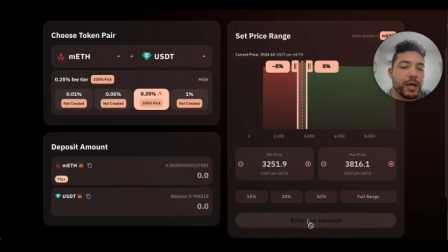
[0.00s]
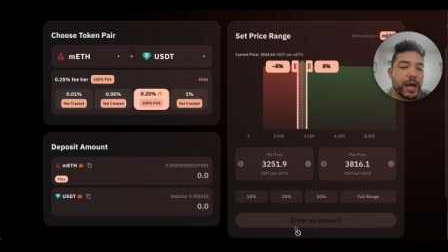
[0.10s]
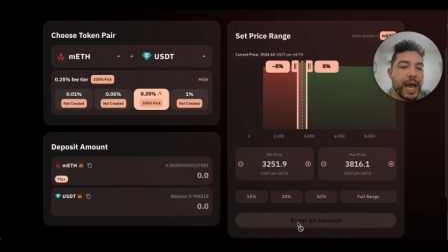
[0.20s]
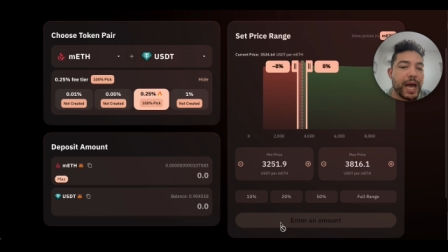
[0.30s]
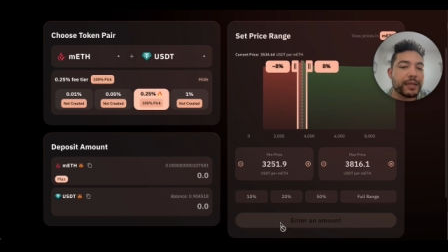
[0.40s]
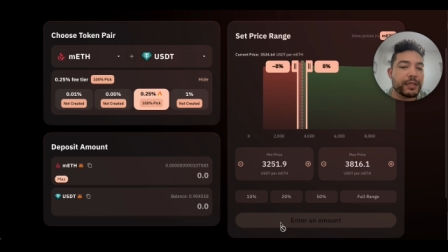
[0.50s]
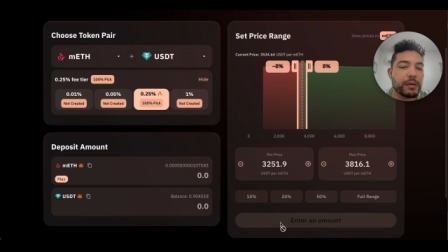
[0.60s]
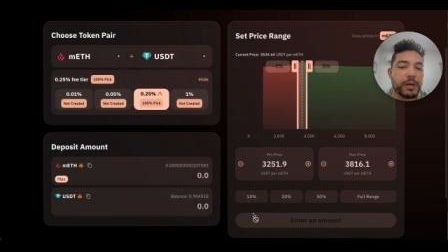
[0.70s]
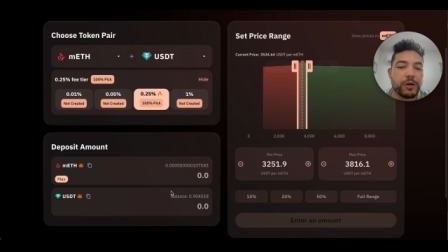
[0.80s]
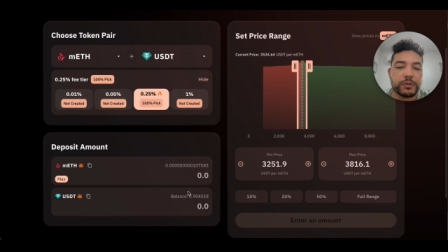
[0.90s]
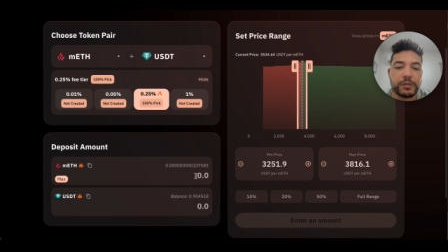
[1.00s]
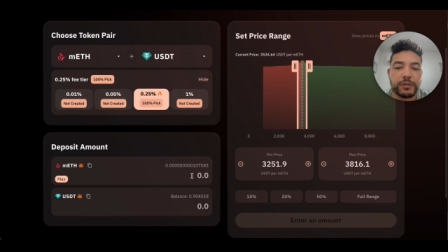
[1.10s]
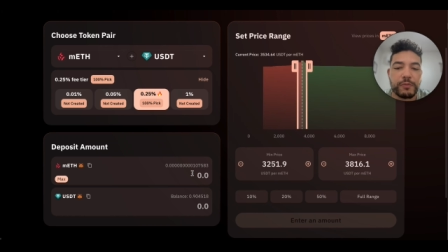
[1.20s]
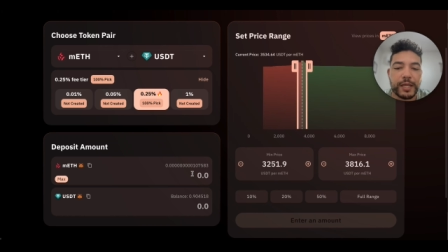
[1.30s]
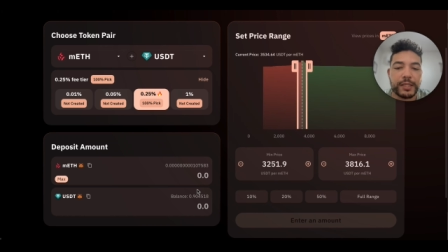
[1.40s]
I add the amount
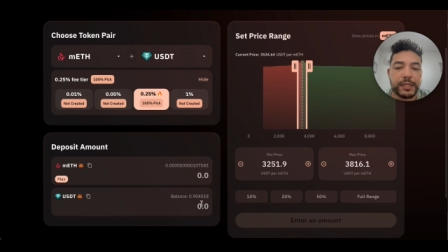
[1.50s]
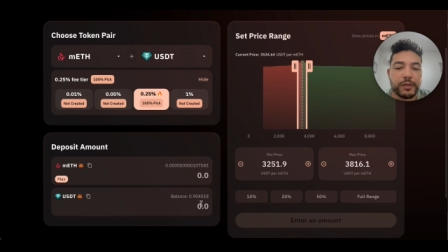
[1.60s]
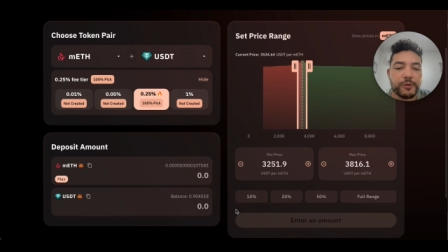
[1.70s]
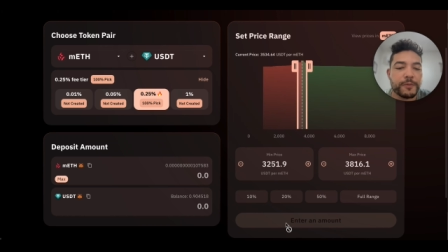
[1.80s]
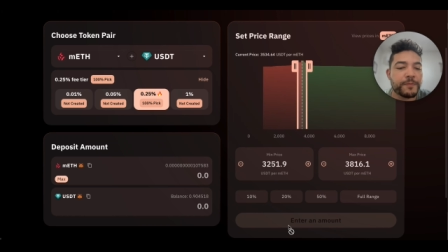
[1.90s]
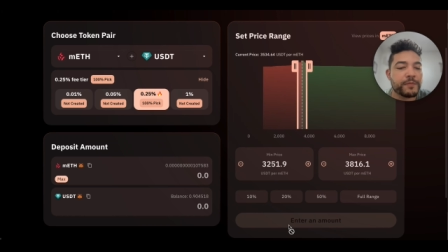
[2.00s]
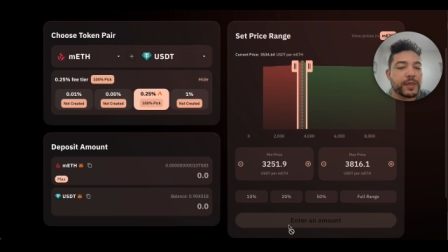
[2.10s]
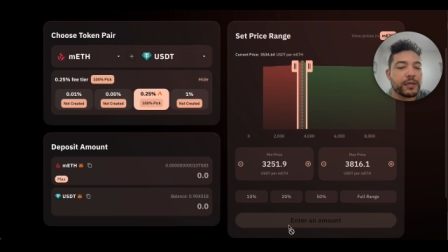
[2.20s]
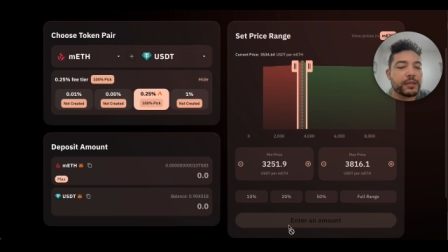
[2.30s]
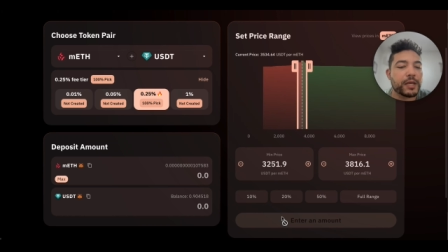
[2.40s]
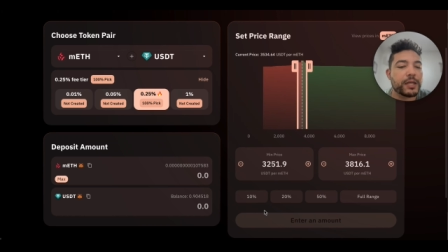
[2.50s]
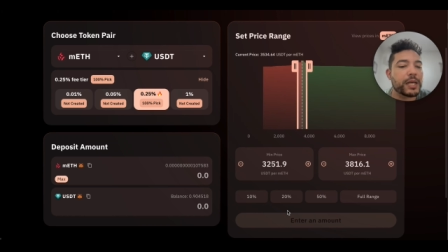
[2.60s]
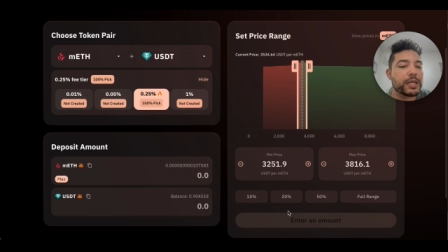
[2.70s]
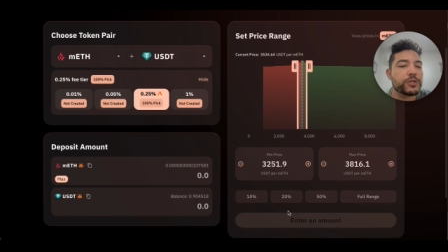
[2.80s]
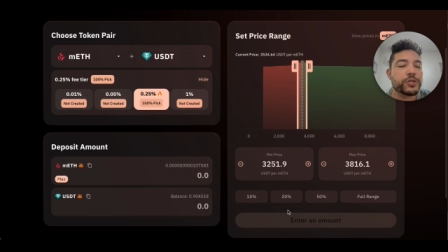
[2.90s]
right here, and then
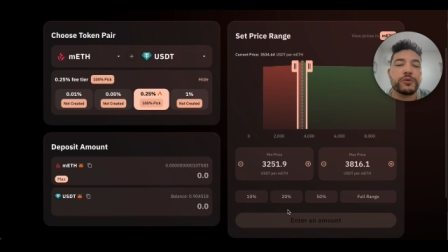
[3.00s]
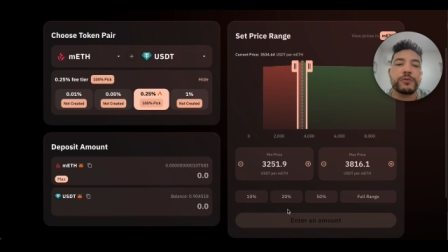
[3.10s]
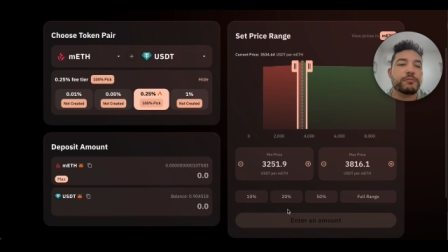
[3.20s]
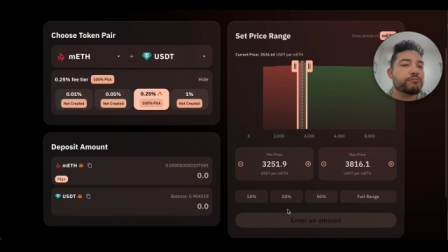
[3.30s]
enter